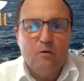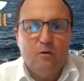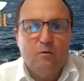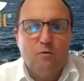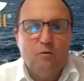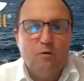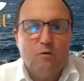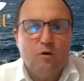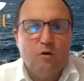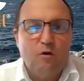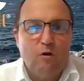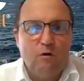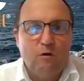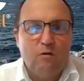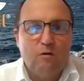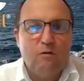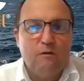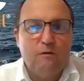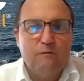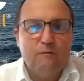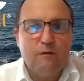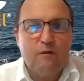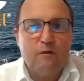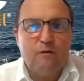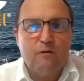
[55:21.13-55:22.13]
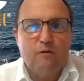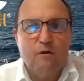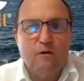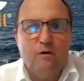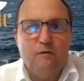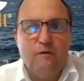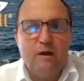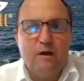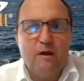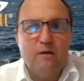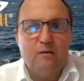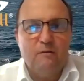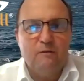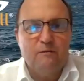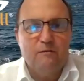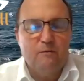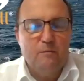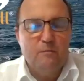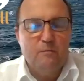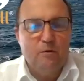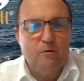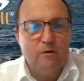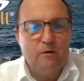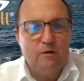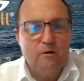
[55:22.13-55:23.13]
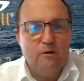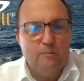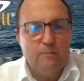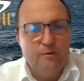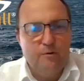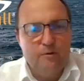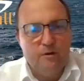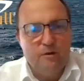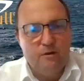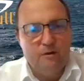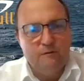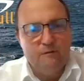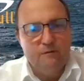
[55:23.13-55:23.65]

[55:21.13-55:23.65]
The cost of a survey. So from your experience,